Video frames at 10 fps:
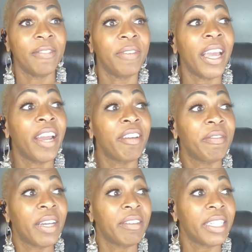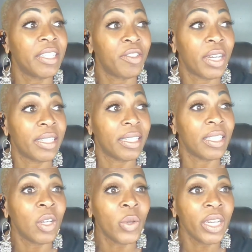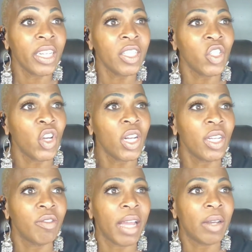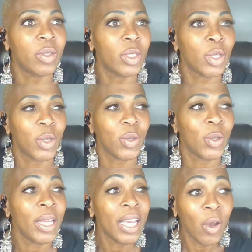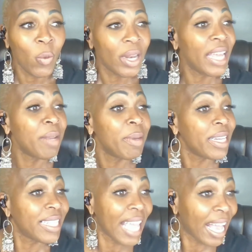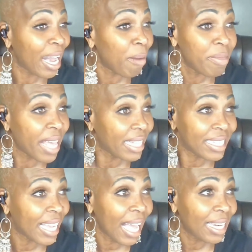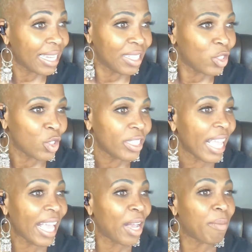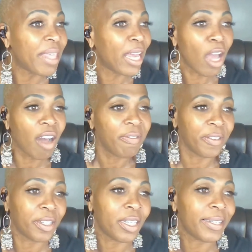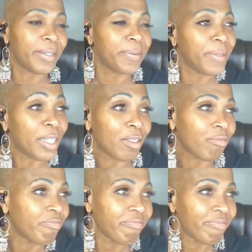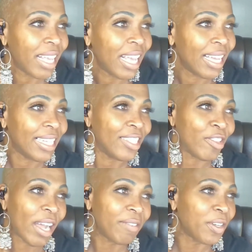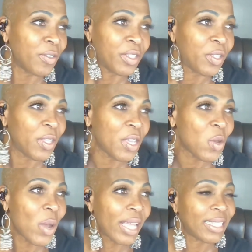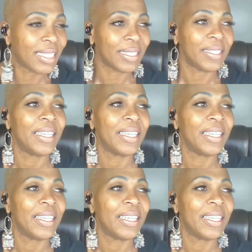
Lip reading: Very, very interesting. So we're going to circle around to, will anybody take up that challenge or take up that offer? You know, just drive over to the U.S.,